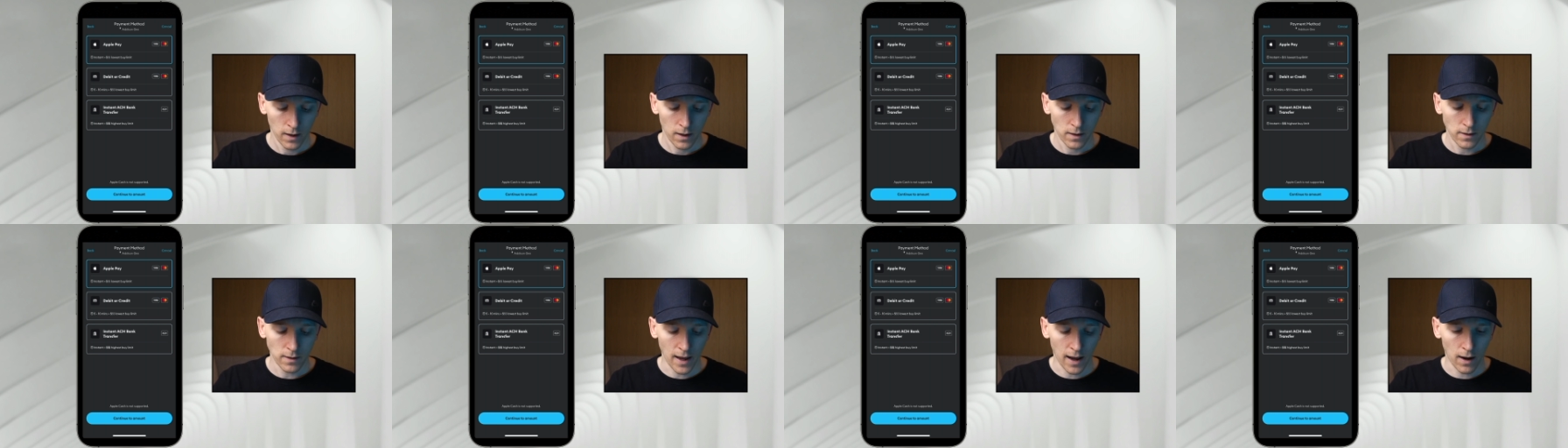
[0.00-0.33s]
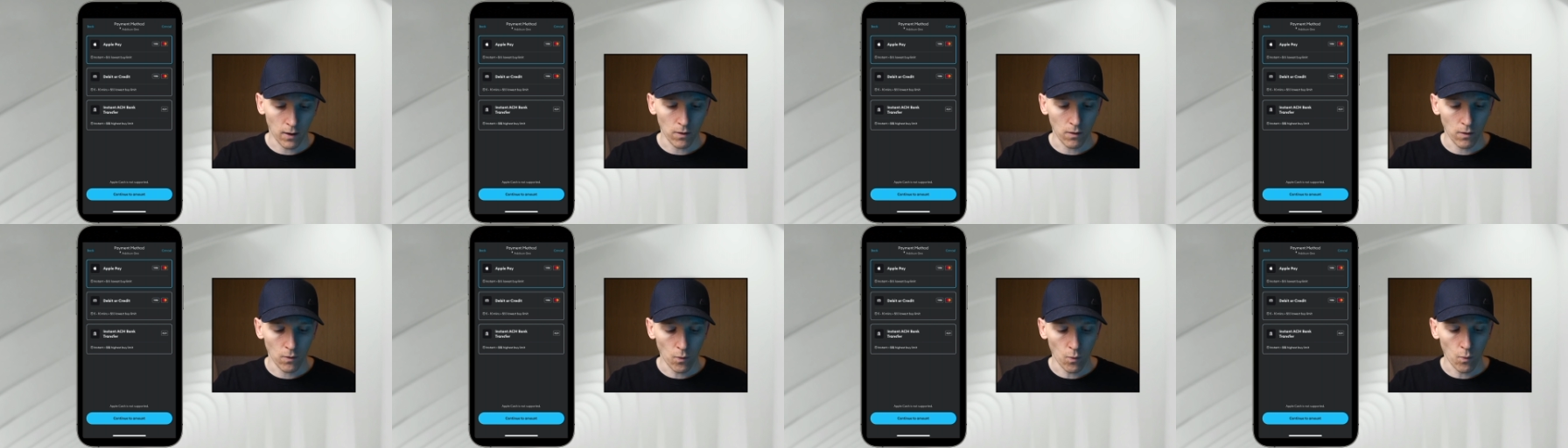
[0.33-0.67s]

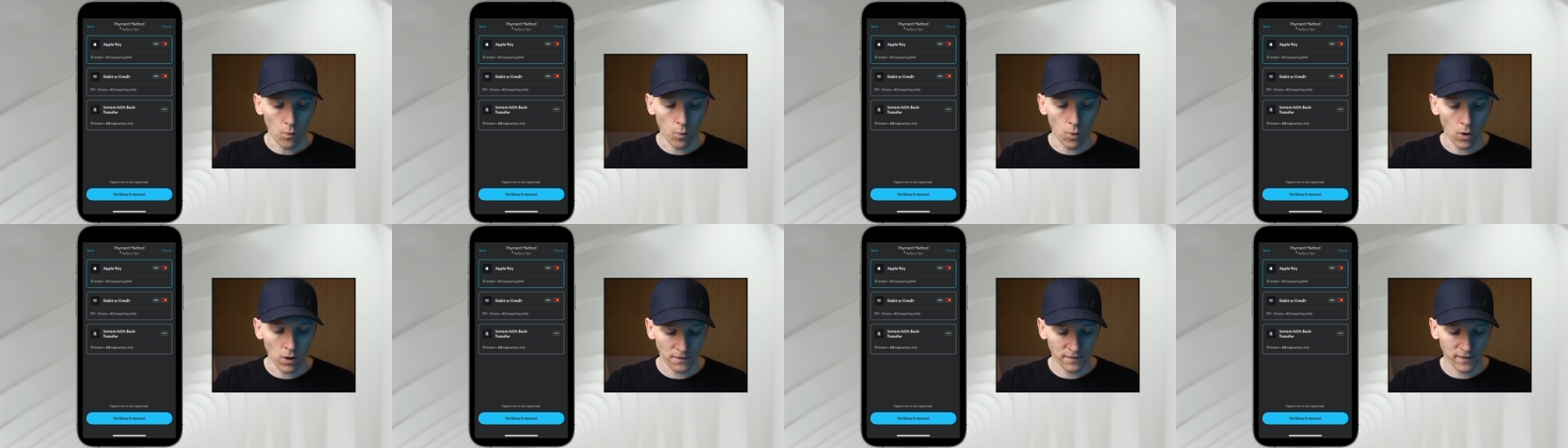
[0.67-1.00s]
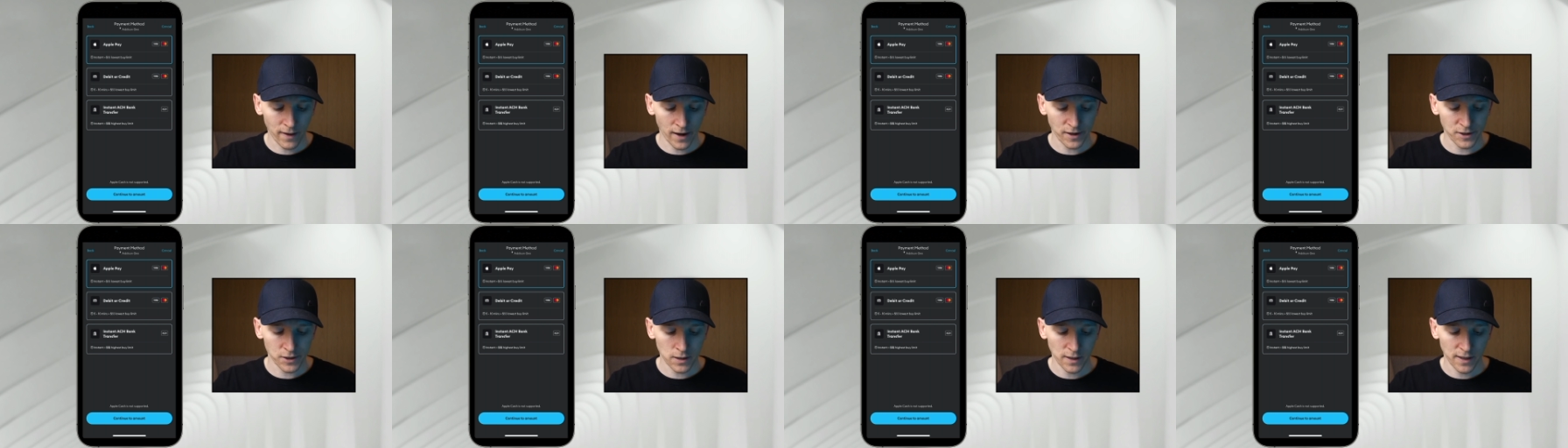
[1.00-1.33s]
Now, what's
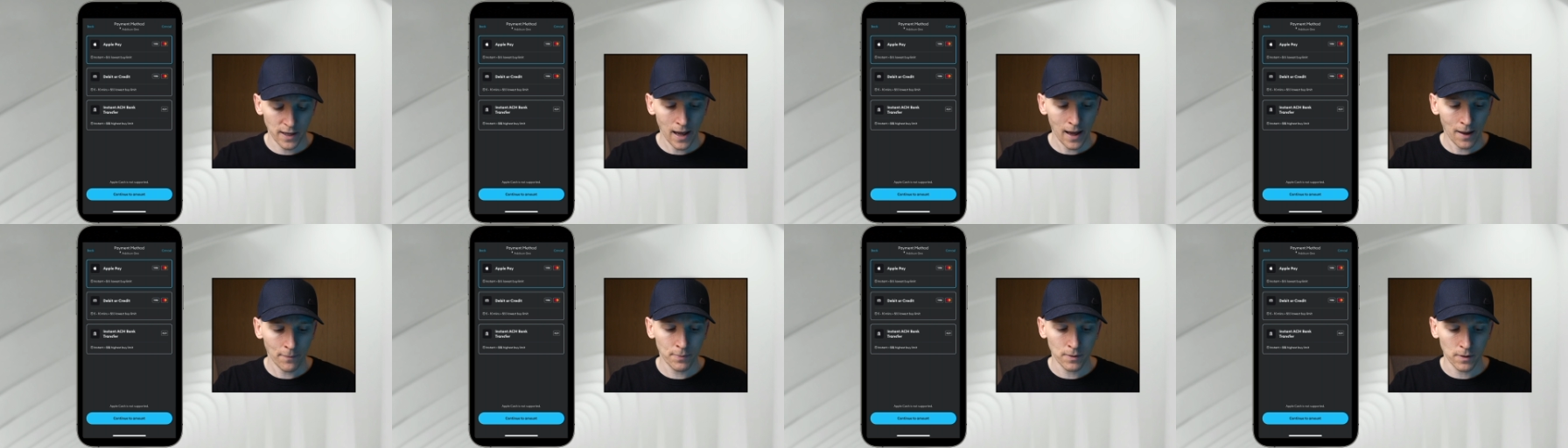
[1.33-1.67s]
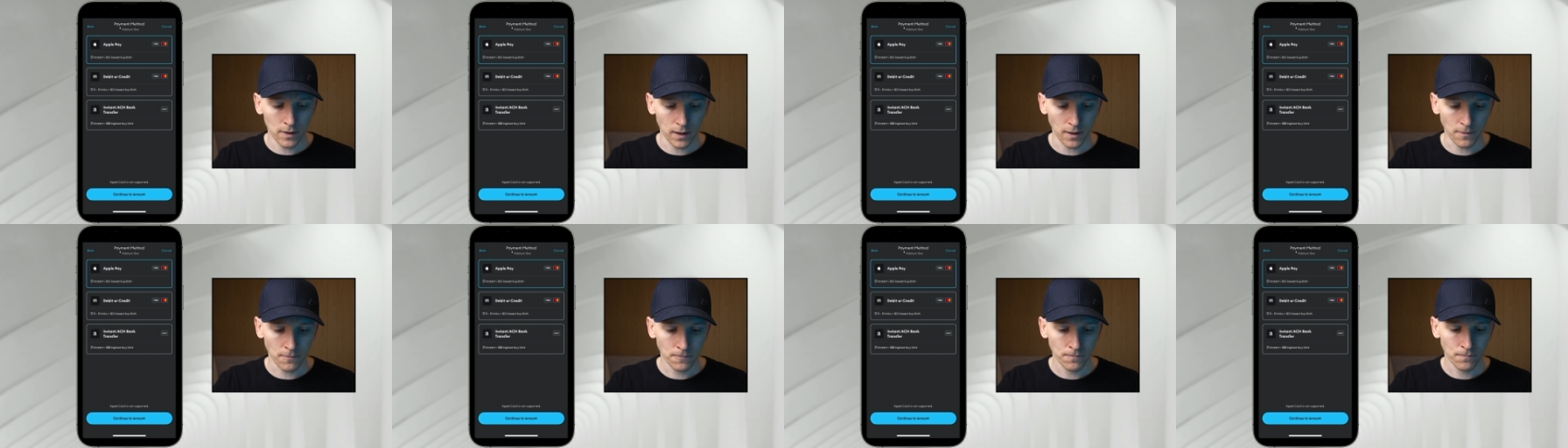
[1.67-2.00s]
actually
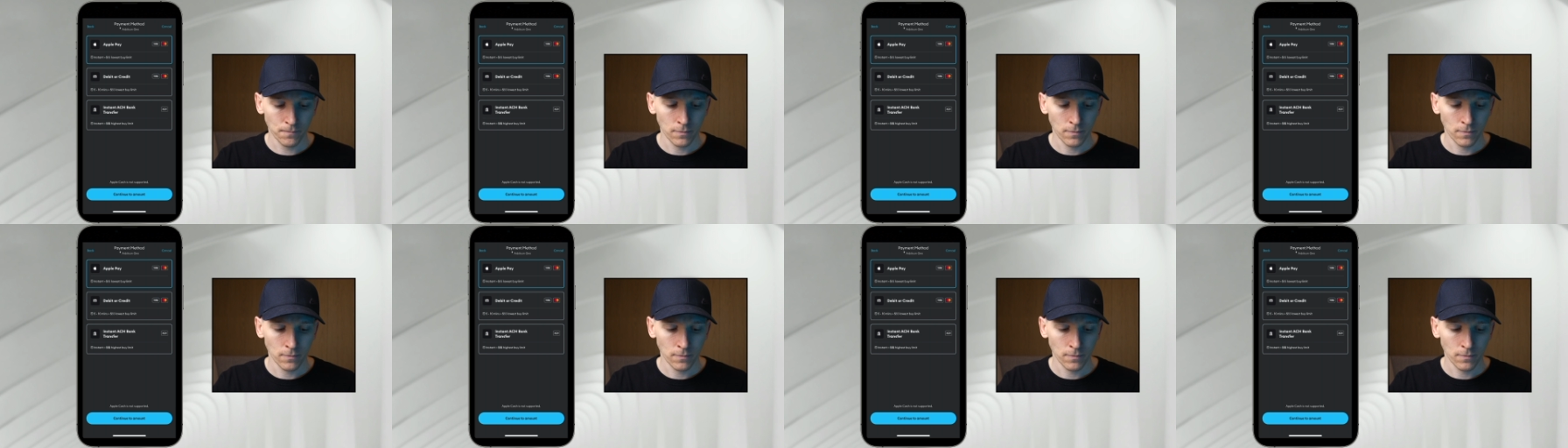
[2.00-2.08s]
happening